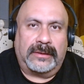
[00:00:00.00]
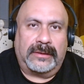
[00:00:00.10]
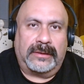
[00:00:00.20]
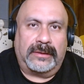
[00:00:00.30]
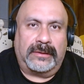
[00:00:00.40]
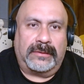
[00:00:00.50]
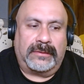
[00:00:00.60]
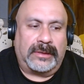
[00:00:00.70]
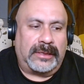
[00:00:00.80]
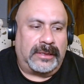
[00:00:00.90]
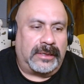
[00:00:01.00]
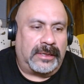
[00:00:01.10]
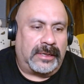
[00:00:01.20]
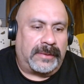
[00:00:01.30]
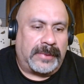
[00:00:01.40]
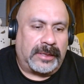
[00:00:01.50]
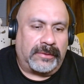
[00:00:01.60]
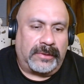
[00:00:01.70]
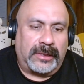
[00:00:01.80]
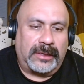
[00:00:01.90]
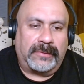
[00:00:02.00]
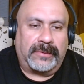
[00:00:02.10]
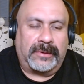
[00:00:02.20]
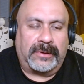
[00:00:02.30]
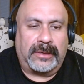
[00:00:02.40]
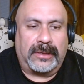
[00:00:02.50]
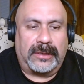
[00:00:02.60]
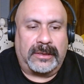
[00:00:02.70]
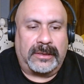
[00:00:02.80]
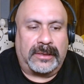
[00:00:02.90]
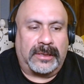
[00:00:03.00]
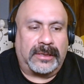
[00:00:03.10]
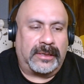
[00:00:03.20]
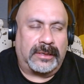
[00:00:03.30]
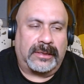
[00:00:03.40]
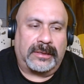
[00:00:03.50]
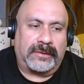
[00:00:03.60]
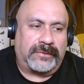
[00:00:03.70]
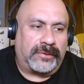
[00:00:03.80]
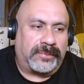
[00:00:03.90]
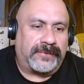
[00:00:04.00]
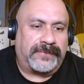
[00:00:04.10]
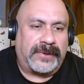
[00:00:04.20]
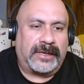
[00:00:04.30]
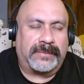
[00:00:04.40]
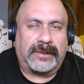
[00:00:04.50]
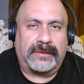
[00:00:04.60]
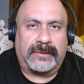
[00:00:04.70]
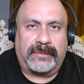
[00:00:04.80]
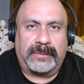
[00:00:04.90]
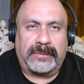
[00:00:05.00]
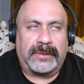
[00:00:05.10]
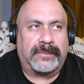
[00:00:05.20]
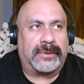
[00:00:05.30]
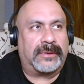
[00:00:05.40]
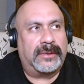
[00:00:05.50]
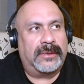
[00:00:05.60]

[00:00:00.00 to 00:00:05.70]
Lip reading: And I'm not going anywhere. And again, it's so prophetic because I remember